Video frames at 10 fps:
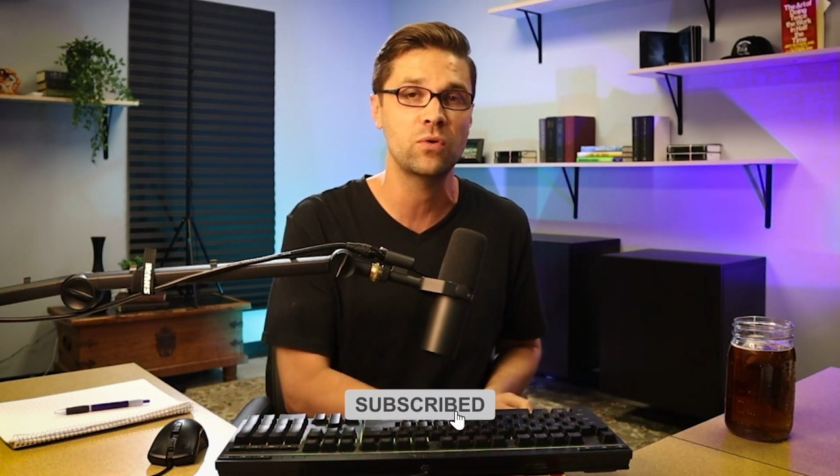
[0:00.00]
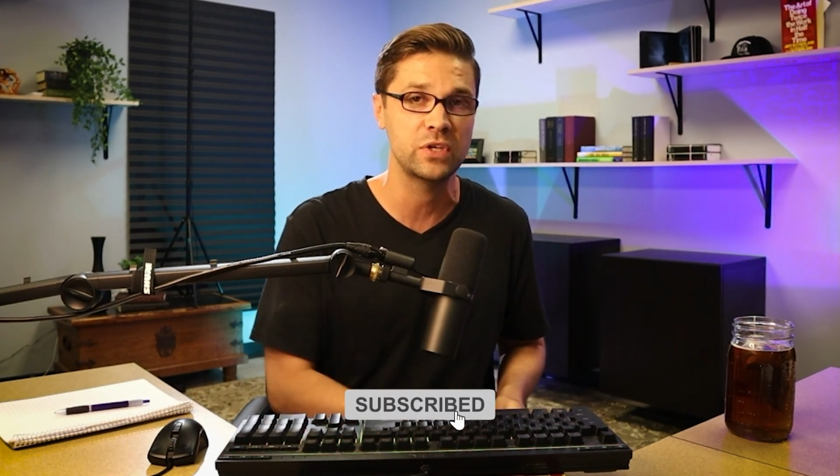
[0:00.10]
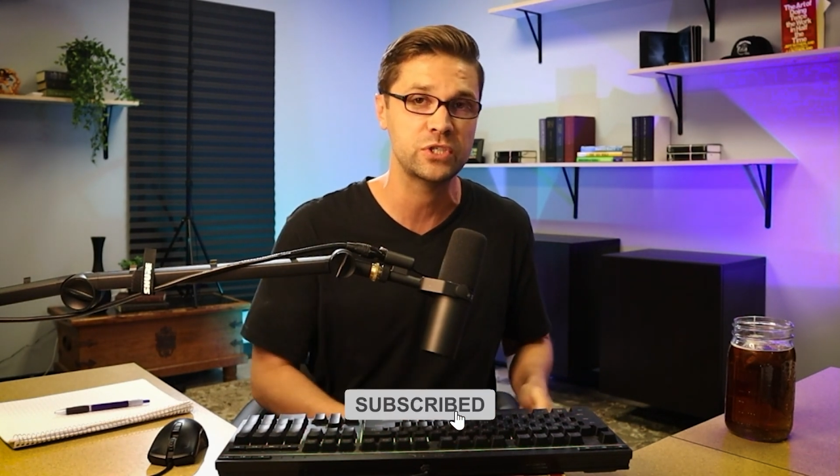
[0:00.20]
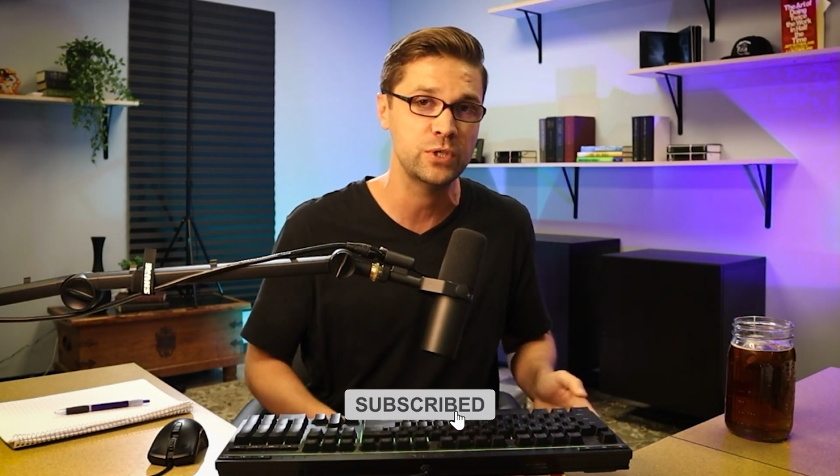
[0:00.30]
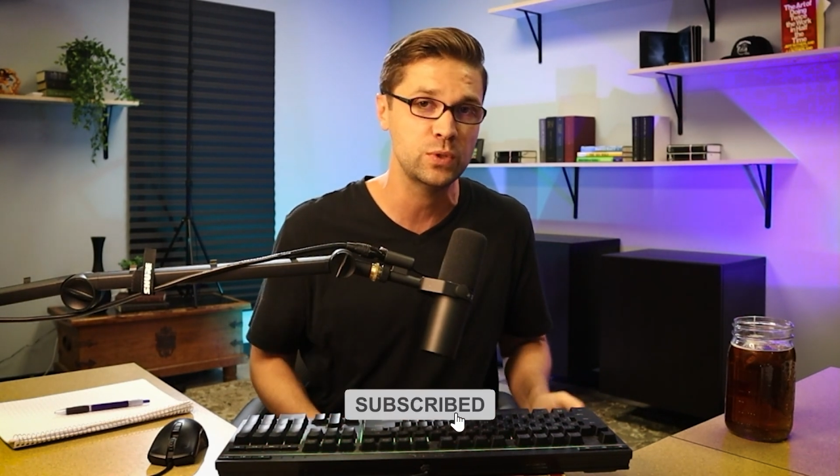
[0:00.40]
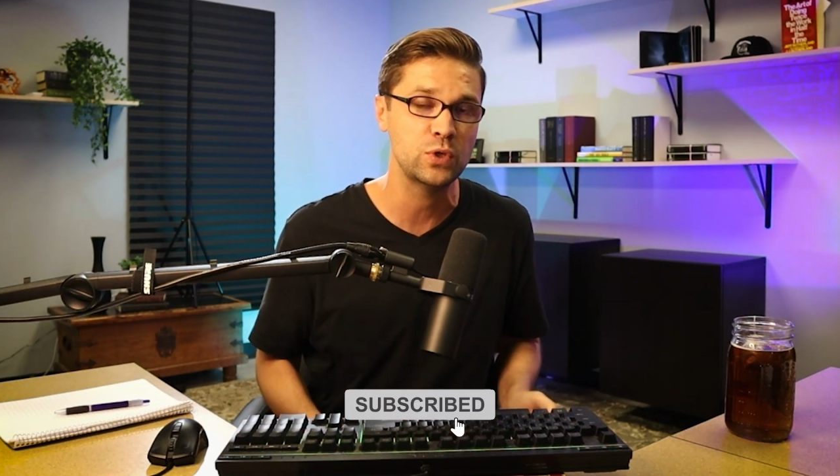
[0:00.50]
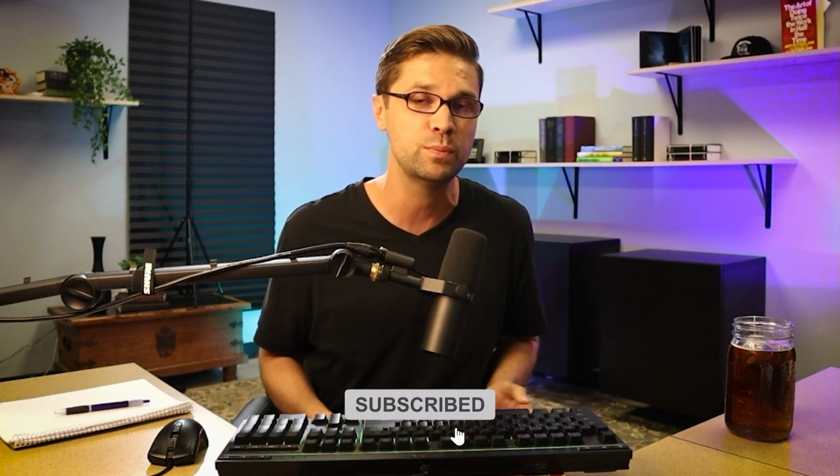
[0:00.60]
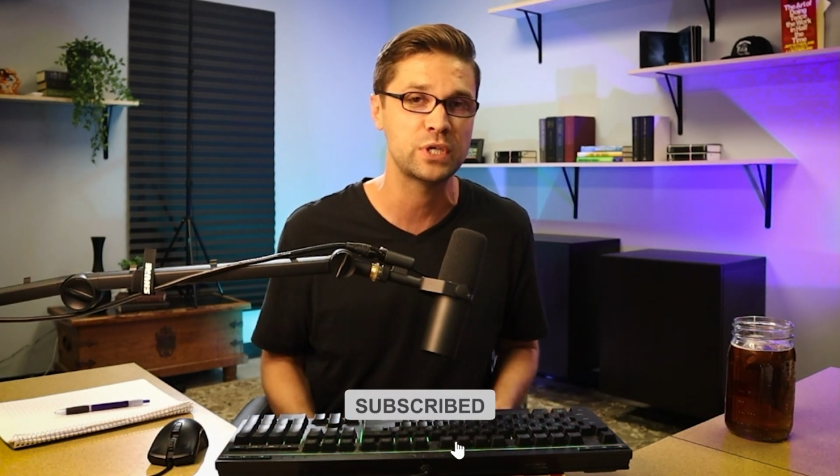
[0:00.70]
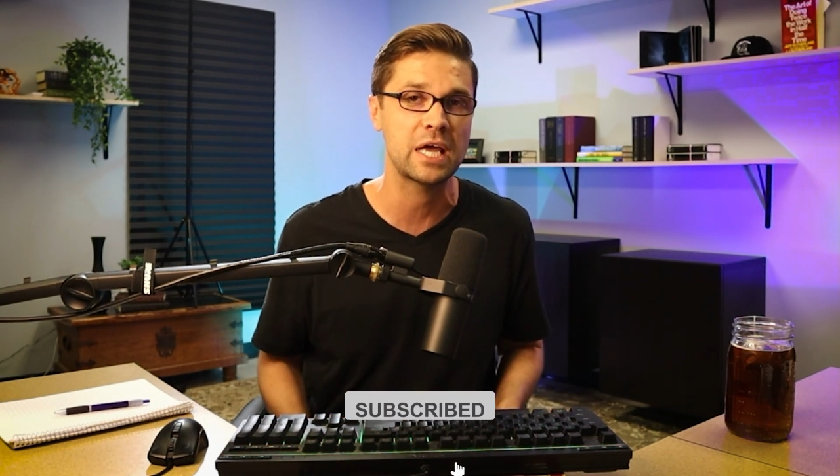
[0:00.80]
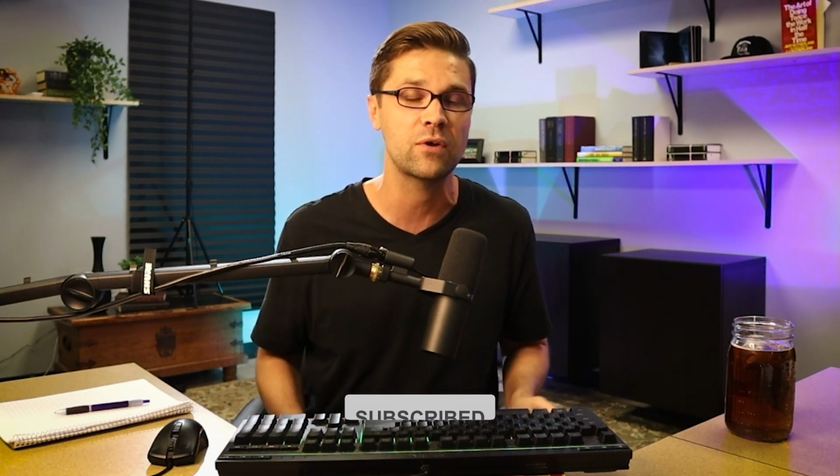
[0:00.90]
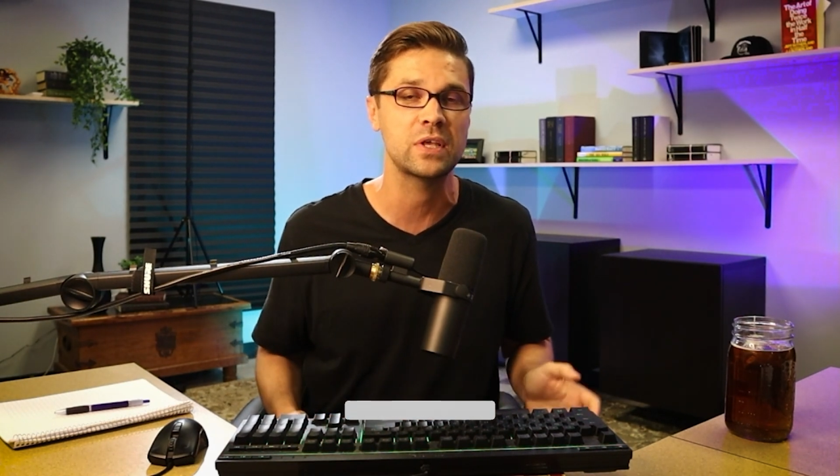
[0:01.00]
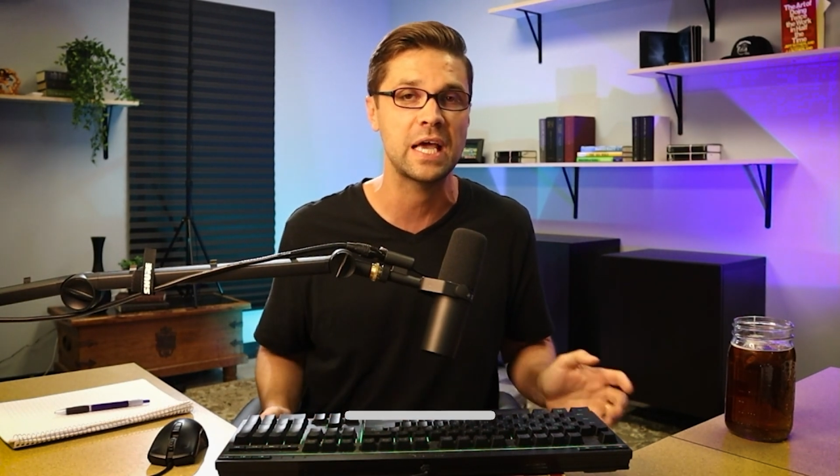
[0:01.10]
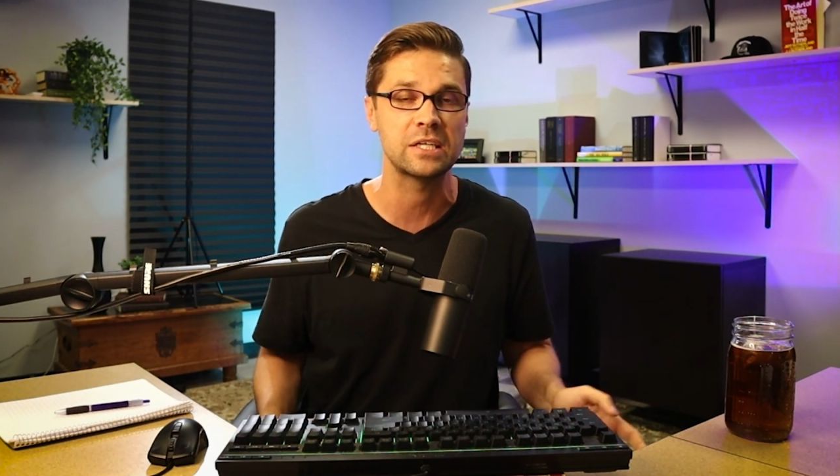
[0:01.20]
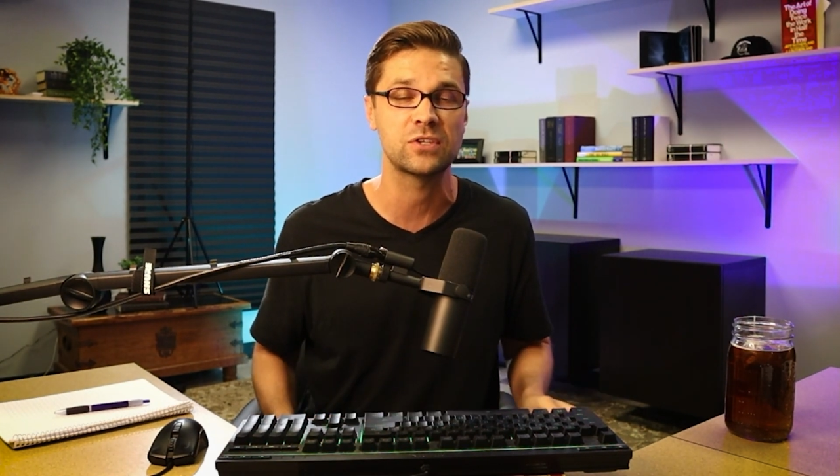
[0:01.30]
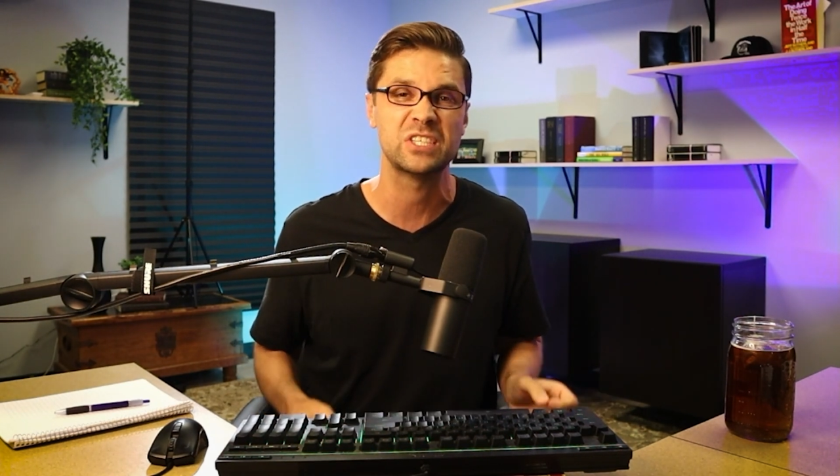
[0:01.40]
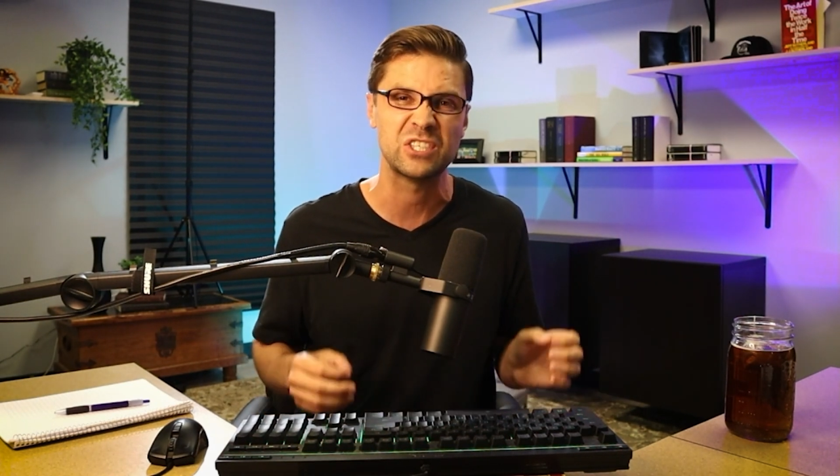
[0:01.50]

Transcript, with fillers: this YouTube channel yet. So this is